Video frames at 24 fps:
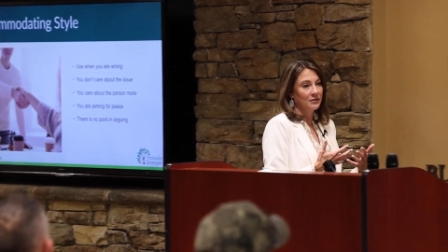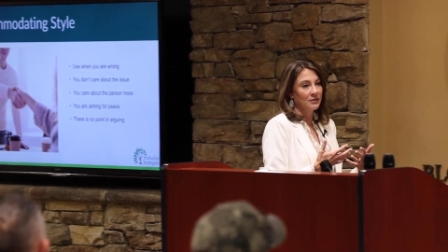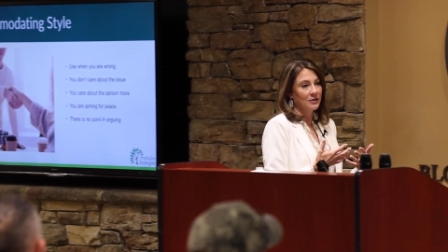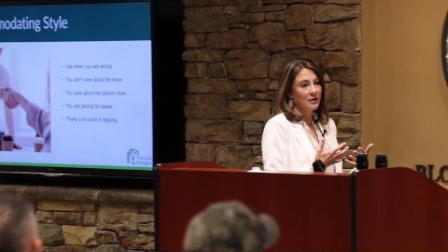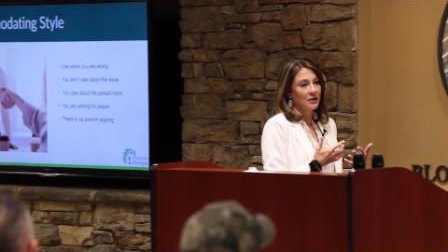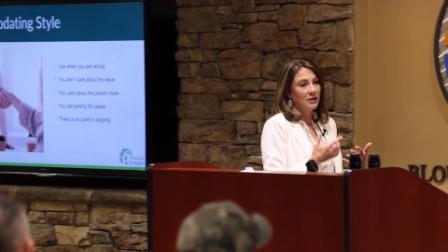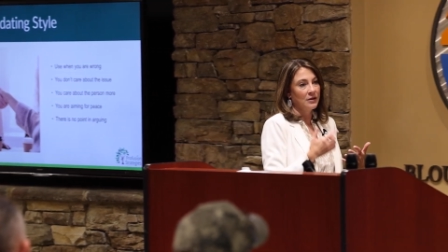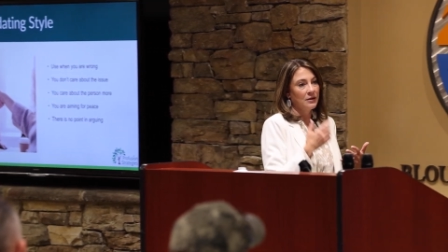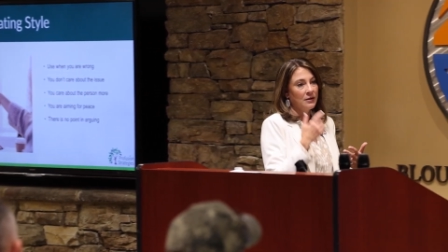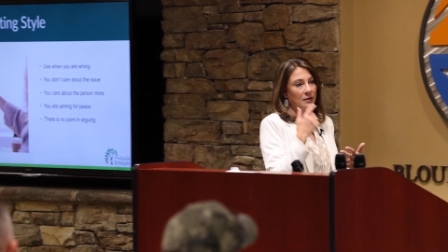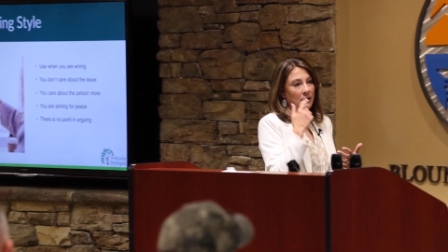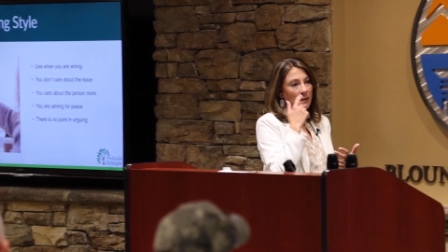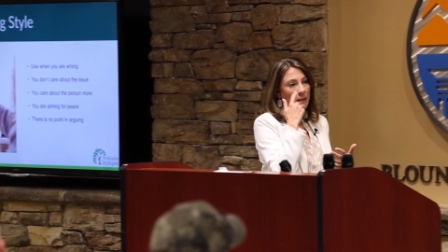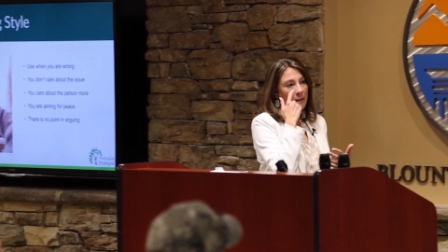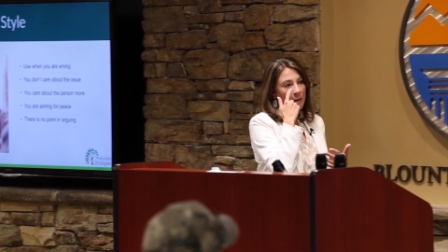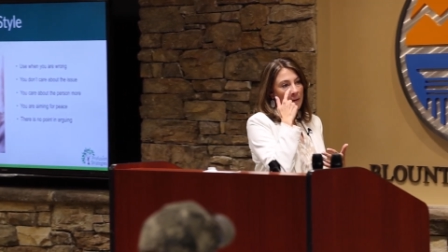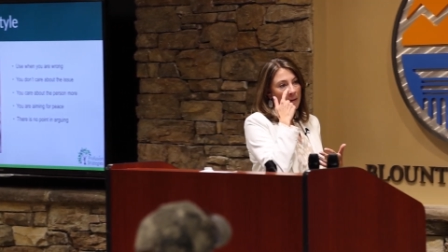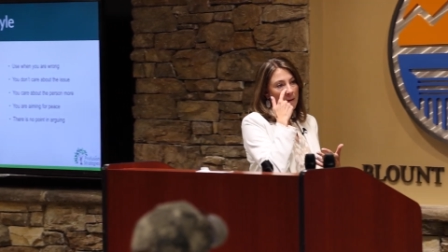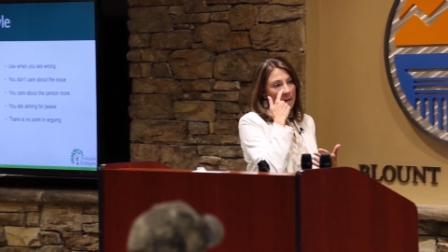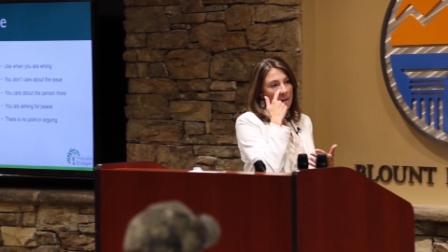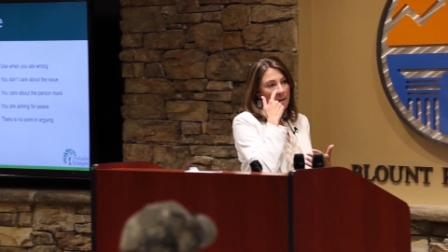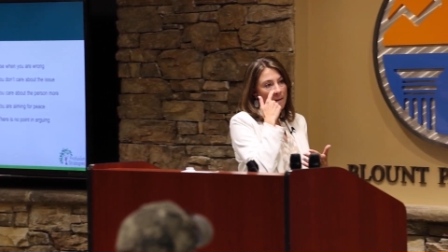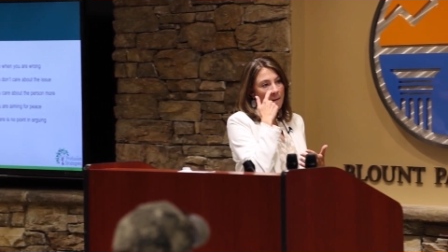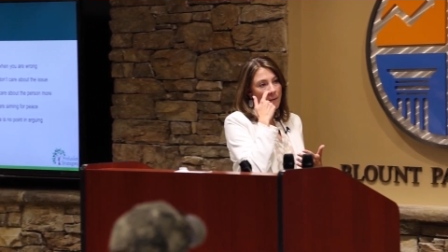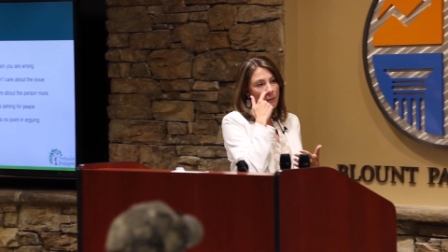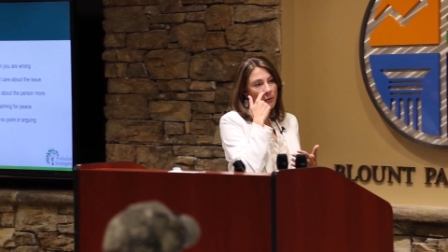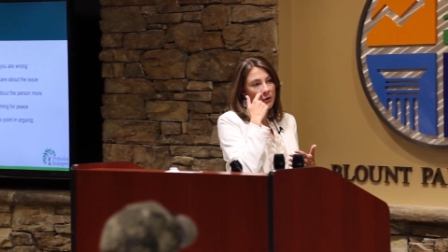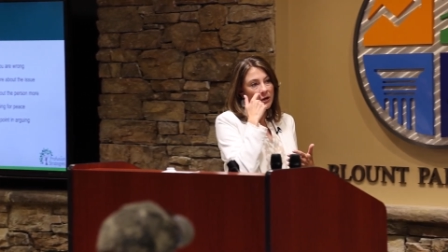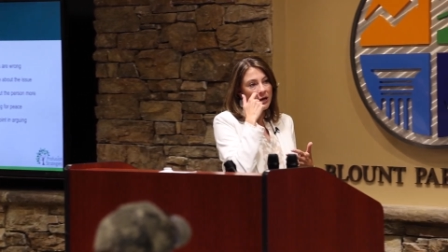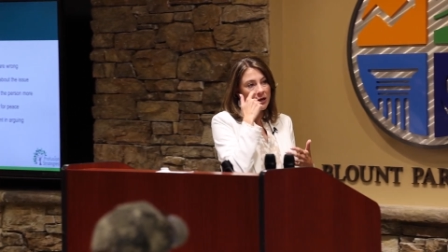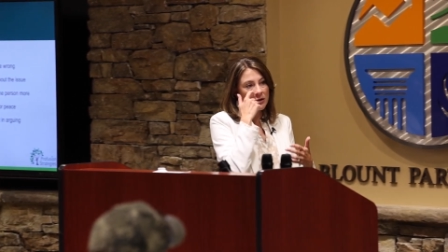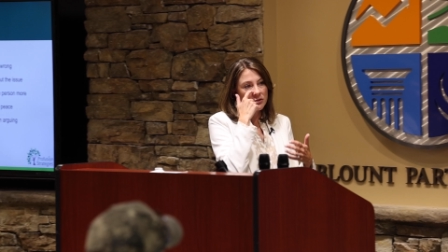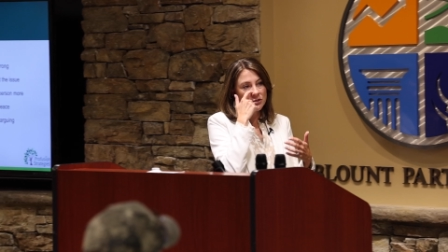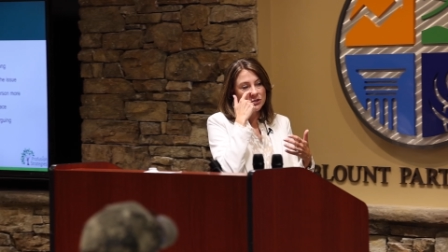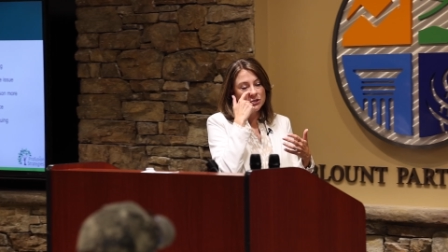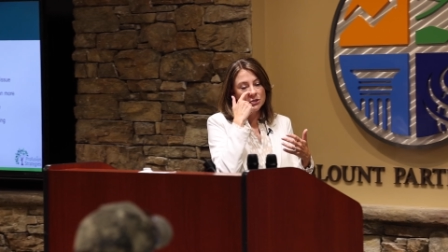right? When
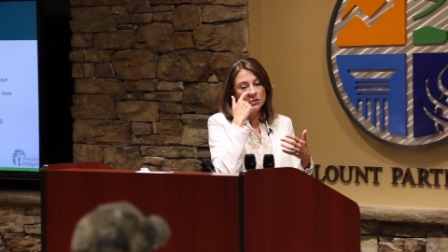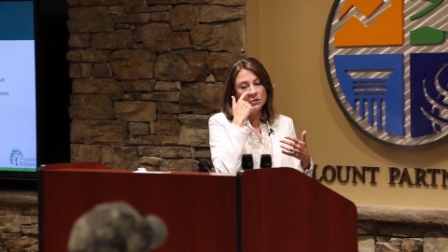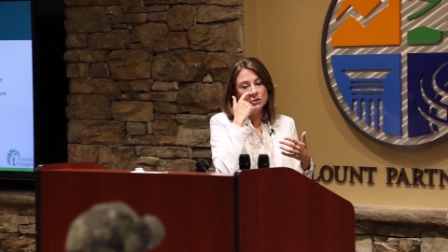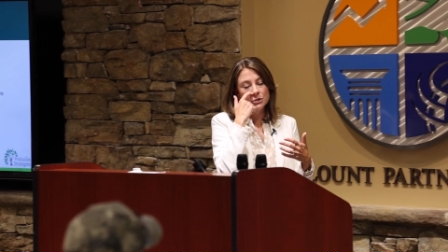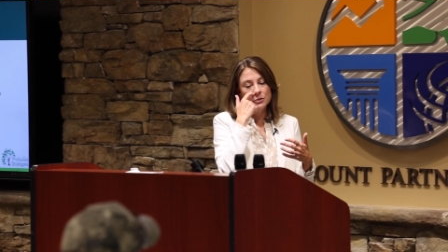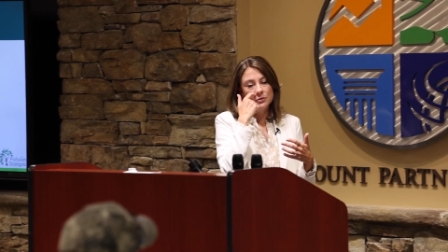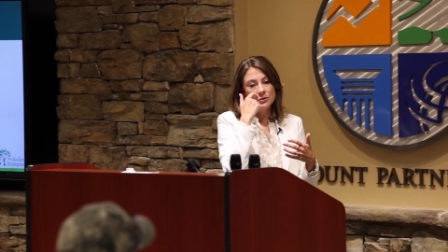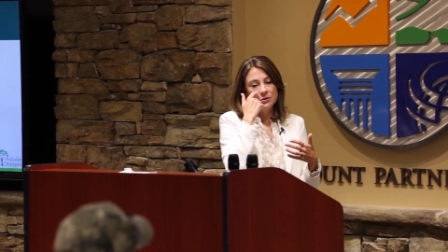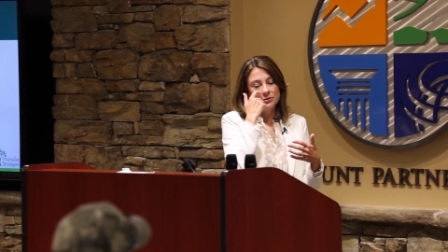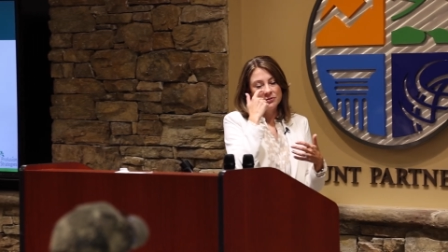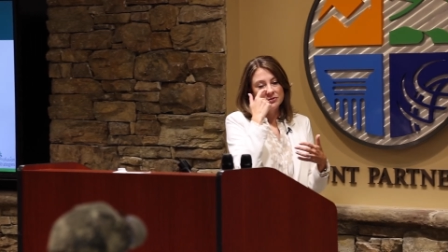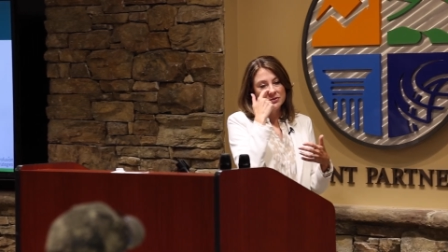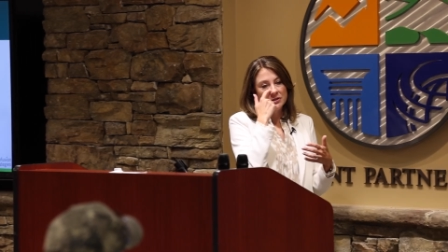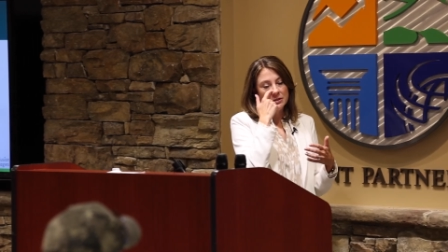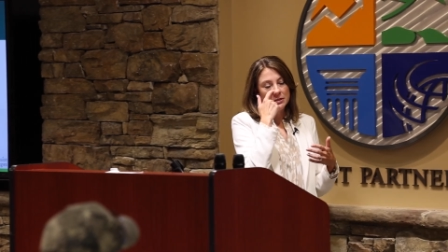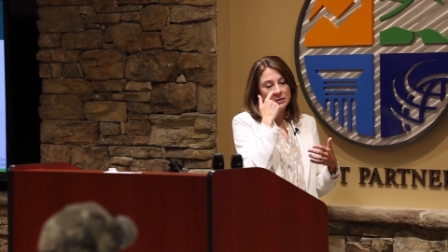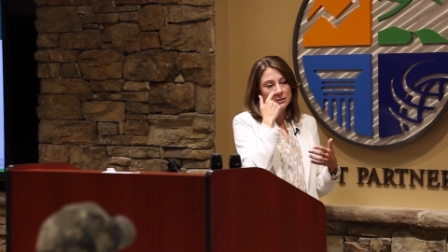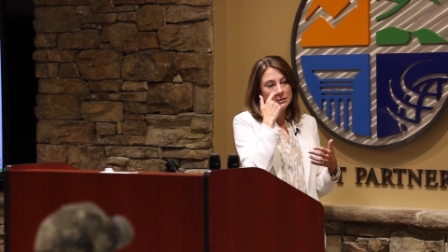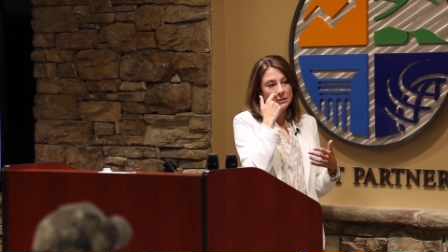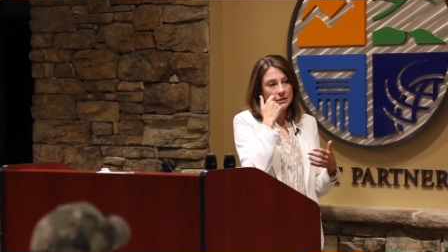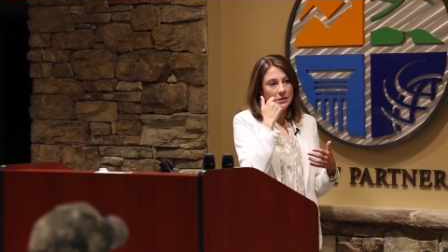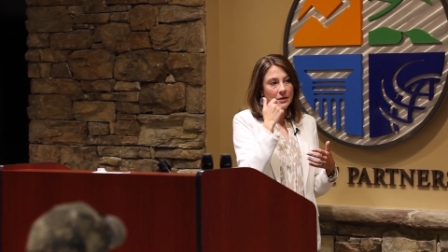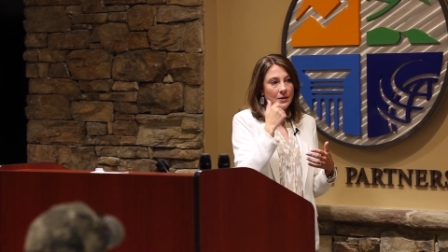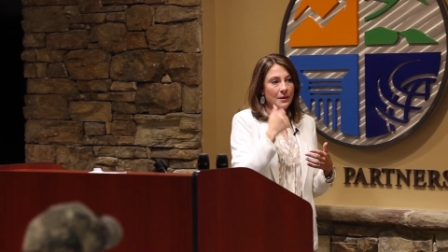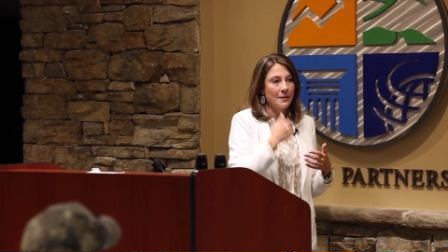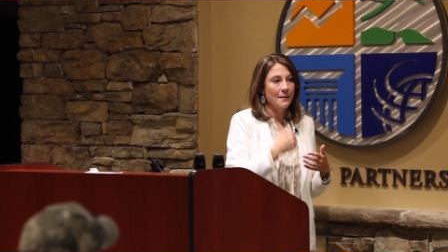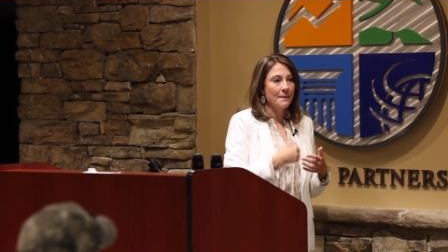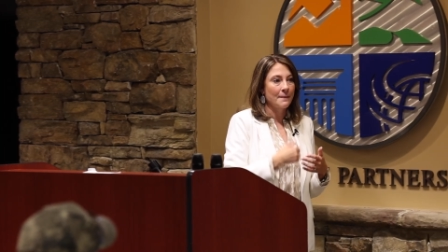else should you use this?